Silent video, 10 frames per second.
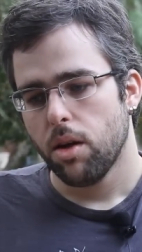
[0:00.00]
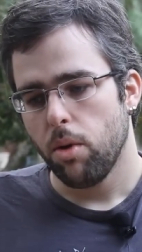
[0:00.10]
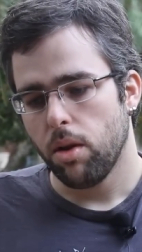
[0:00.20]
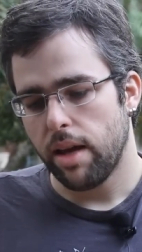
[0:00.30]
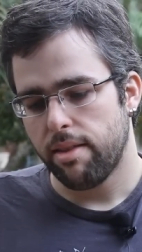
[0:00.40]

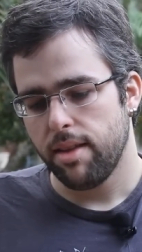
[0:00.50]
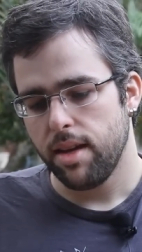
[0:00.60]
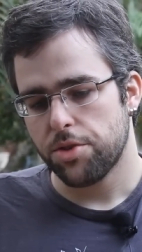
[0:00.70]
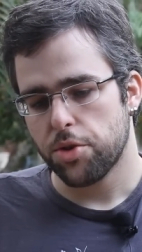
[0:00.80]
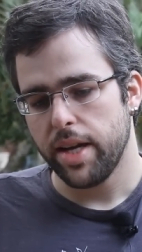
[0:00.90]
Well, I
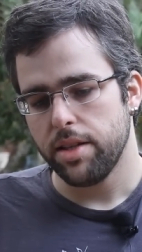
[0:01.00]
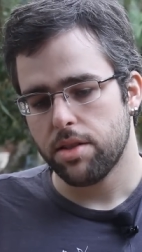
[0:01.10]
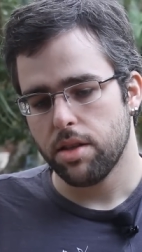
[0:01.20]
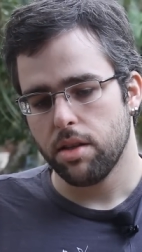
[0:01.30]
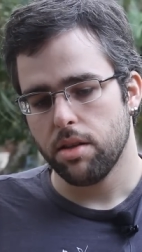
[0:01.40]
think trying
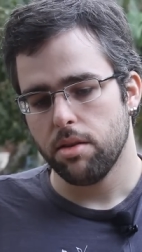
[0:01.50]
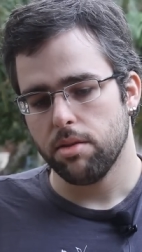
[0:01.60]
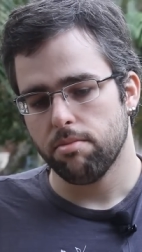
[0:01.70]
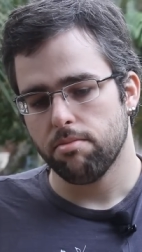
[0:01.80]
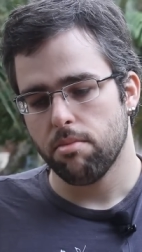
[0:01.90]

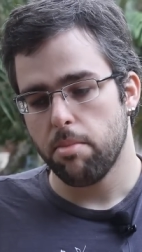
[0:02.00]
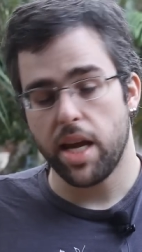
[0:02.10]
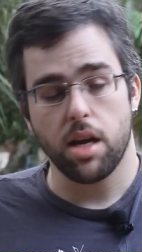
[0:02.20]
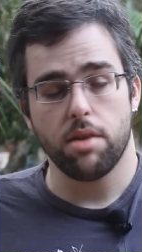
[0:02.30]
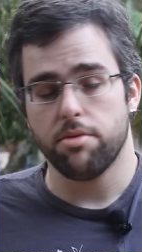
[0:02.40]
to
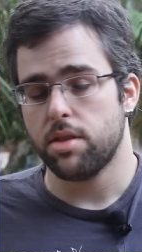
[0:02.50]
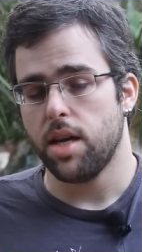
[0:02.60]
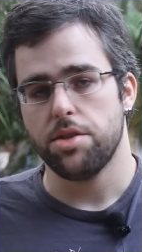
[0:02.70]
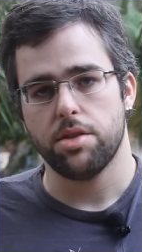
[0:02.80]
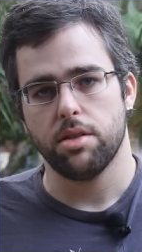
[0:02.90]
make a
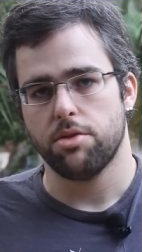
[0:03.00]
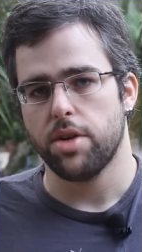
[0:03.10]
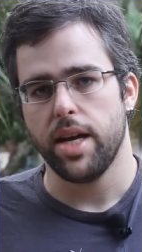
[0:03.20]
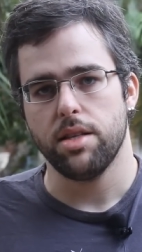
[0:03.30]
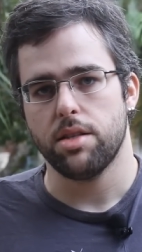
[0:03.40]
conversation,
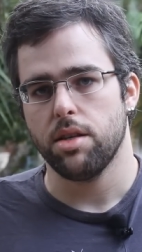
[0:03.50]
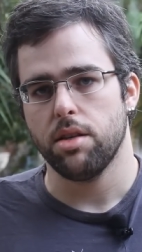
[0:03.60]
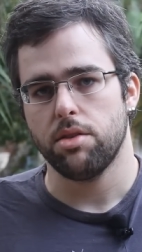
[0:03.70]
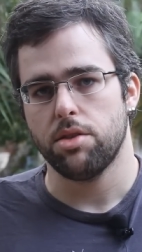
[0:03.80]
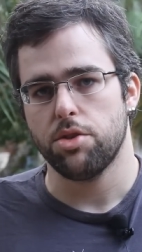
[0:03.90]
trying
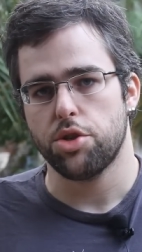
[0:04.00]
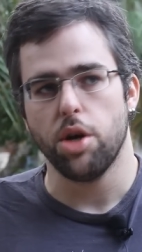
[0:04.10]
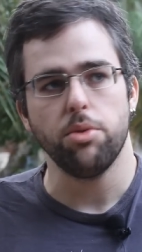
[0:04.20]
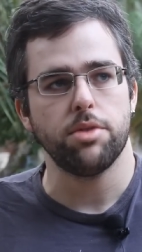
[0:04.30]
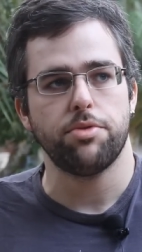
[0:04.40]
to
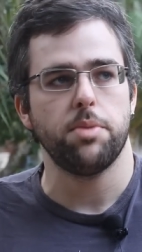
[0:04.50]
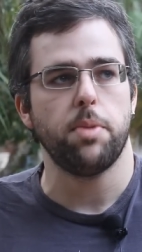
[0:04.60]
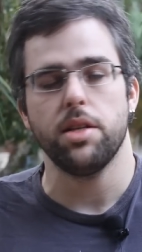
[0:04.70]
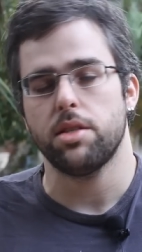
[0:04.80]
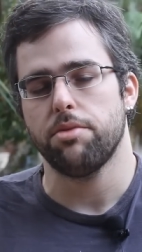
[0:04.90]
show different
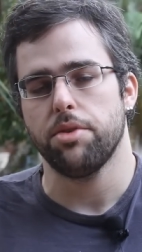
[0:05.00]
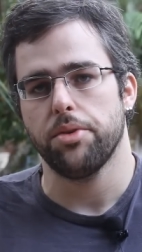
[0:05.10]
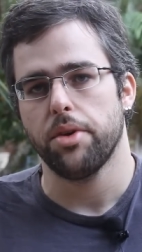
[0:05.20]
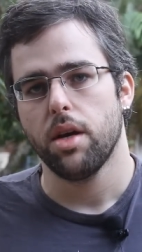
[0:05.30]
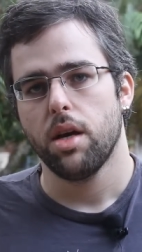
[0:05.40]
points of
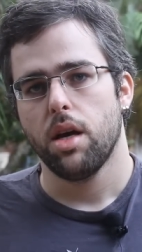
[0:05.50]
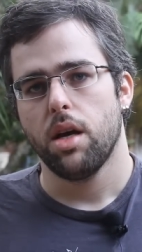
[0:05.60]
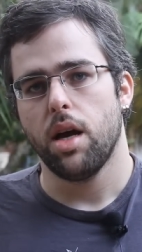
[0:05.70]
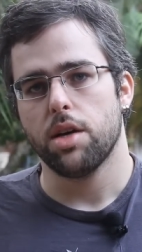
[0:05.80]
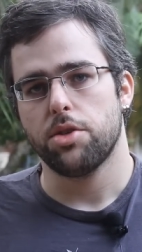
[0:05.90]
view.
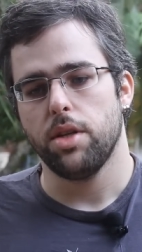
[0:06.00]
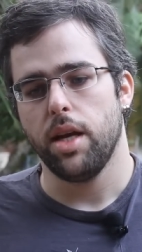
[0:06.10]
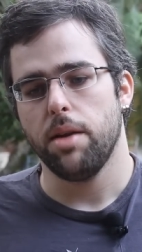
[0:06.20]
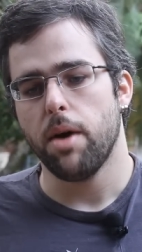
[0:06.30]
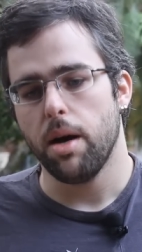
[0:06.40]
Actually,
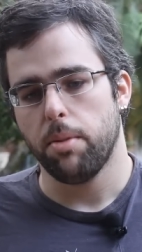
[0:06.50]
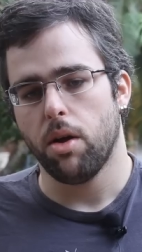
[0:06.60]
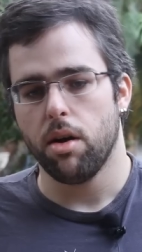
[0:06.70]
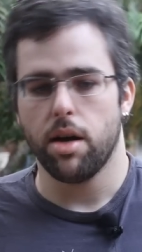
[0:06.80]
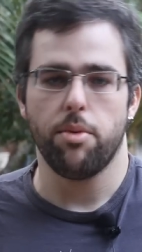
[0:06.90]
in my
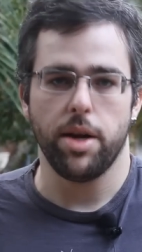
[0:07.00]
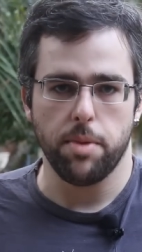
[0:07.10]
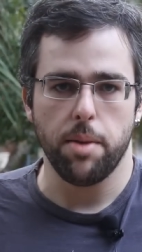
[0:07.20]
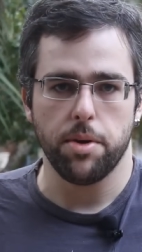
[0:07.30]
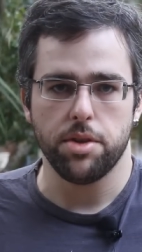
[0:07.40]
blog, I write
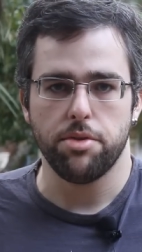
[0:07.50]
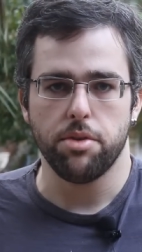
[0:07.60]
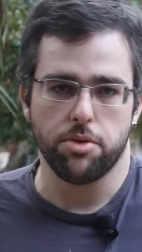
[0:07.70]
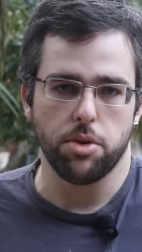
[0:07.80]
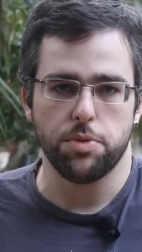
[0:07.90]
my point of view,
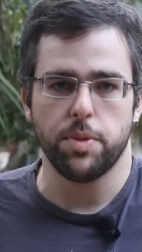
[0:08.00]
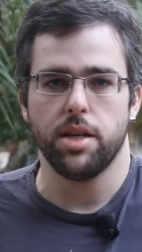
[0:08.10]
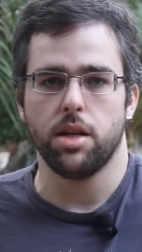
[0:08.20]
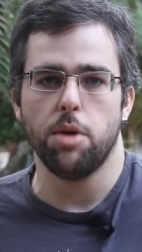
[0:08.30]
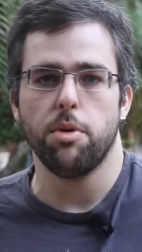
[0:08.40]
of course, but
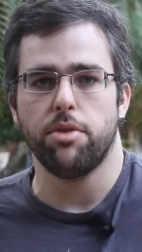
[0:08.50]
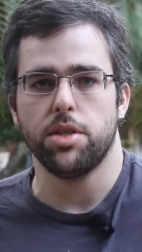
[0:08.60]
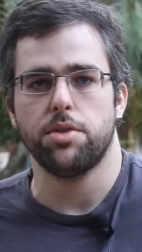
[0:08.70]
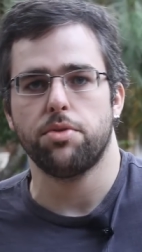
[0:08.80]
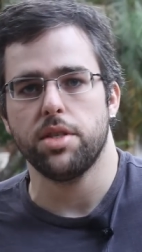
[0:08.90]
in Global
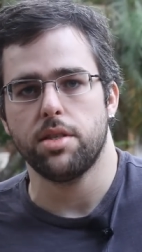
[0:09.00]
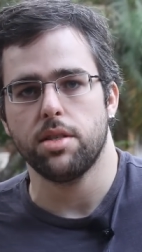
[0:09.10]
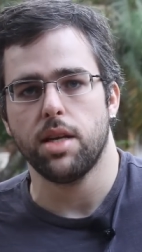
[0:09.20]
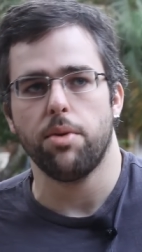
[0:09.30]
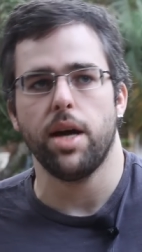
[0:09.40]
Voices, for
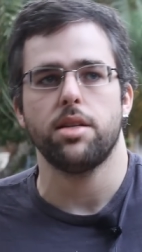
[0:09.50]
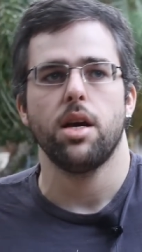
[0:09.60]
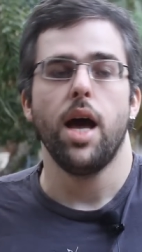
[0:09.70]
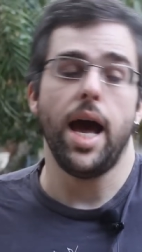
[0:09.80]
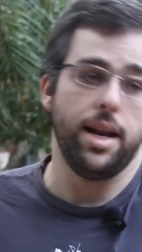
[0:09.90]
instance, I write,
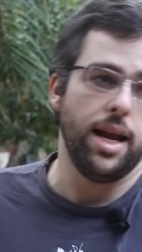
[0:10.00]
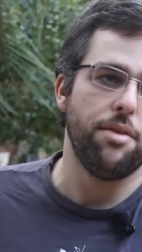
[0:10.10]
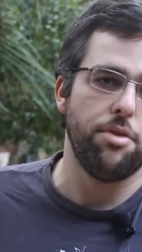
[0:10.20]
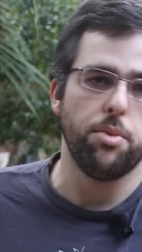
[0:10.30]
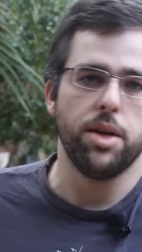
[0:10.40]
and
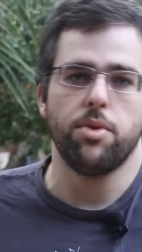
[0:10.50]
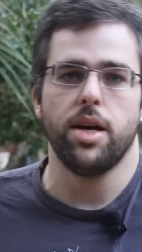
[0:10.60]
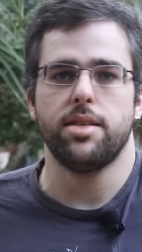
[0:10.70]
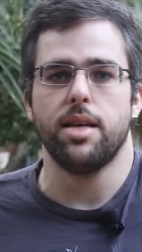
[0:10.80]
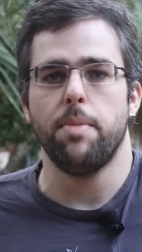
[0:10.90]
everyone
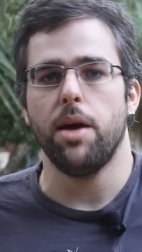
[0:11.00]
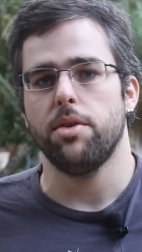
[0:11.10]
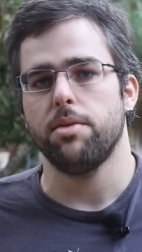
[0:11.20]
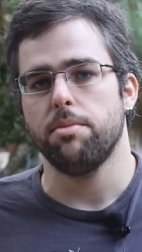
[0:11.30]
writes, about